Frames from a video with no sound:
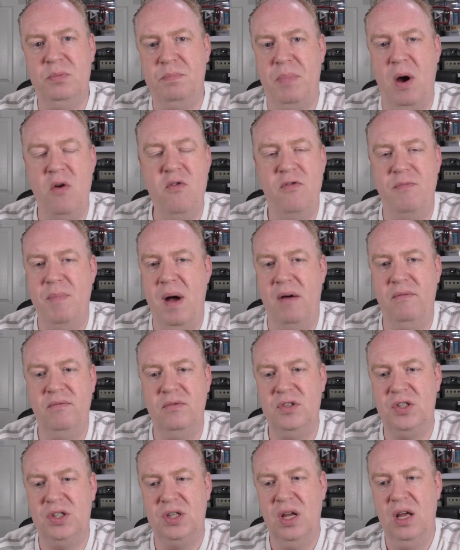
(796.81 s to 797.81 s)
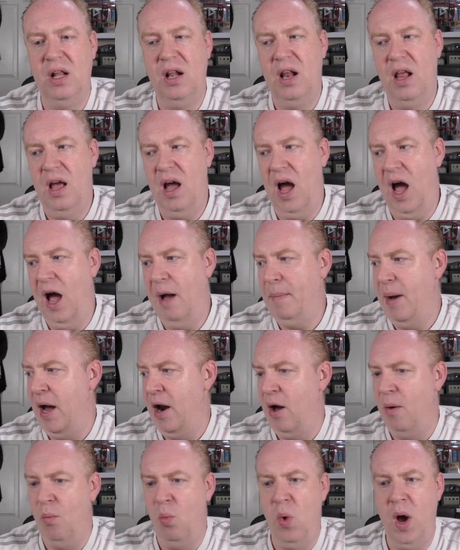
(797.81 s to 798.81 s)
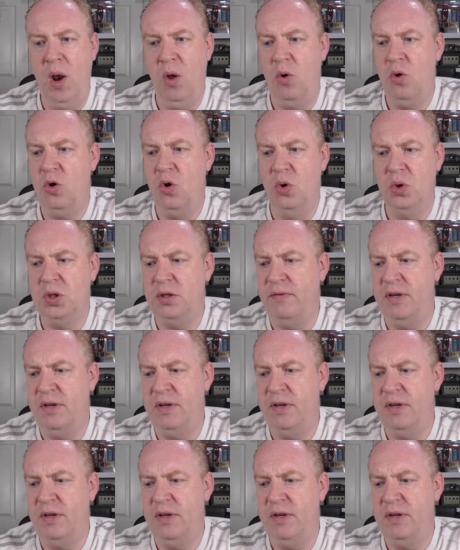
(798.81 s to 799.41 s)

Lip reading: both months, and I'm well on course.